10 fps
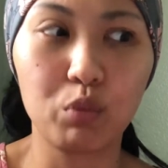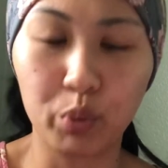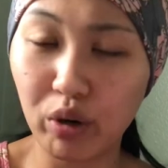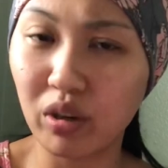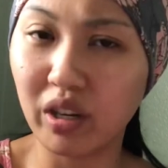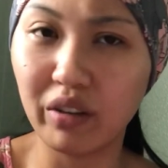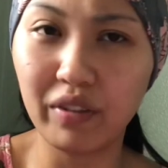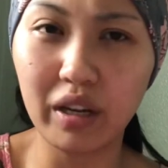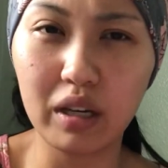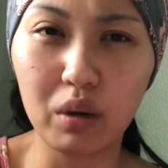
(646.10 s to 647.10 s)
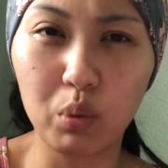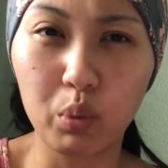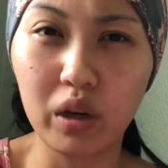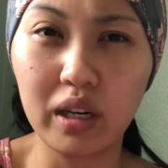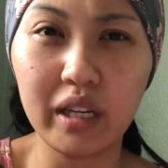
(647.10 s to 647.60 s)
we are living in a
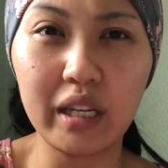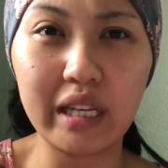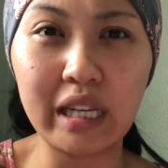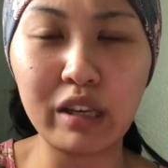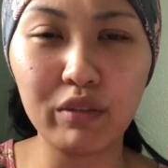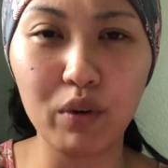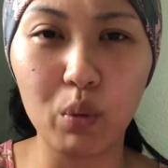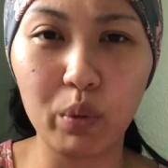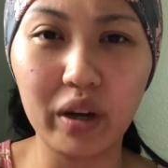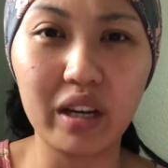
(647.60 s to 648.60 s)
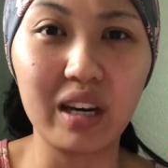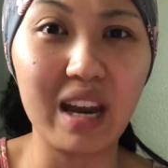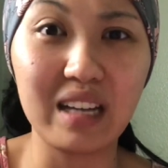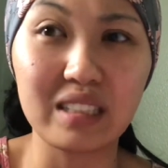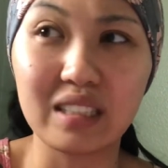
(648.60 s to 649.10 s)
really evil, wicked
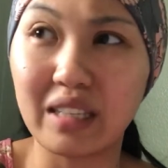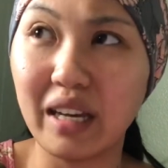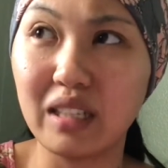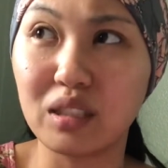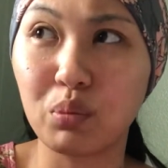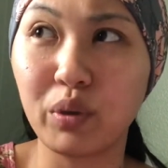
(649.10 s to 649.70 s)
last days.